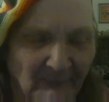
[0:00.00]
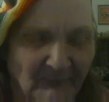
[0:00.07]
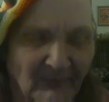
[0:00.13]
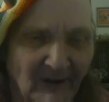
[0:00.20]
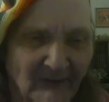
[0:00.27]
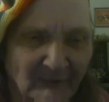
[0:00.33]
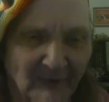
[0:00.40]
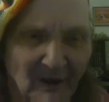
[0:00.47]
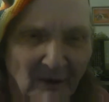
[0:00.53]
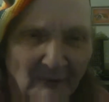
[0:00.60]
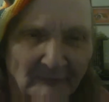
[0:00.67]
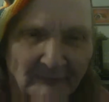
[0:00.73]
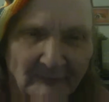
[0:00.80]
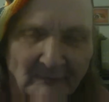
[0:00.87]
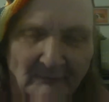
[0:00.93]

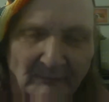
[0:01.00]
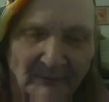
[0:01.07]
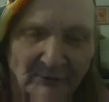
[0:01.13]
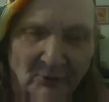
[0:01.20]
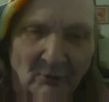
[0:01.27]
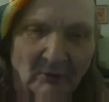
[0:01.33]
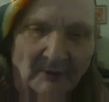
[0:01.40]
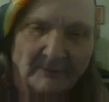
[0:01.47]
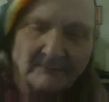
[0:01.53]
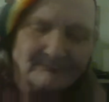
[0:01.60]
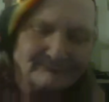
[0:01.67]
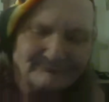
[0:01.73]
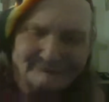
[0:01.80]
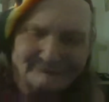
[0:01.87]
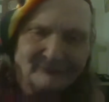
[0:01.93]
$5 in the Bitcoin.
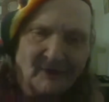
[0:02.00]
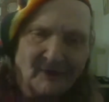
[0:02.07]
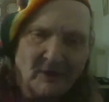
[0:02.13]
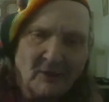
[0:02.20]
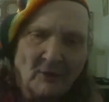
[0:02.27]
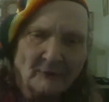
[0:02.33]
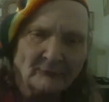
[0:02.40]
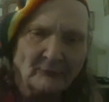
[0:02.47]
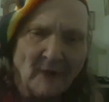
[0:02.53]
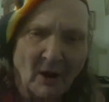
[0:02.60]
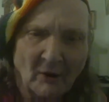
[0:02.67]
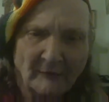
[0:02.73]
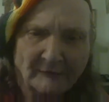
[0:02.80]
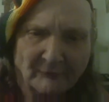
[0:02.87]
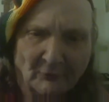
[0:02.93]
So
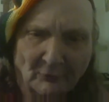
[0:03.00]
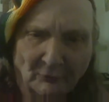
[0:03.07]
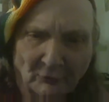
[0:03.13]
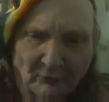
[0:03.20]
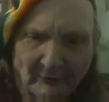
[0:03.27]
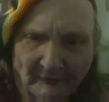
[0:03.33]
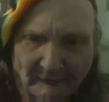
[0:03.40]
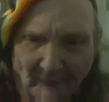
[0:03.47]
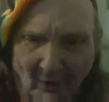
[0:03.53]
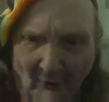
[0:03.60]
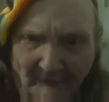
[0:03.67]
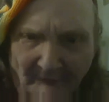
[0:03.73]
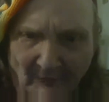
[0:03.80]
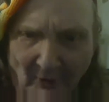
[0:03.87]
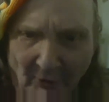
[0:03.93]
now he's going to do this.
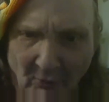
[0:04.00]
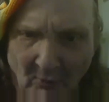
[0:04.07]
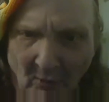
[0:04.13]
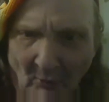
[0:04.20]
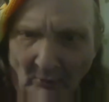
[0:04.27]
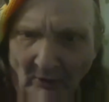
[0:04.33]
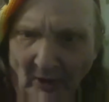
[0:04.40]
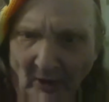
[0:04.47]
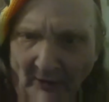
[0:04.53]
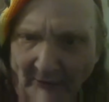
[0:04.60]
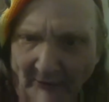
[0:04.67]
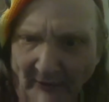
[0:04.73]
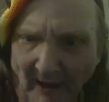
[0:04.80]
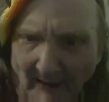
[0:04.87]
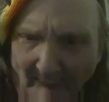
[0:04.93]
I'll tell you what will
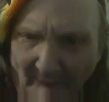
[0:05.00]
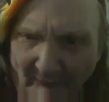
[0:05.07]
likely happen.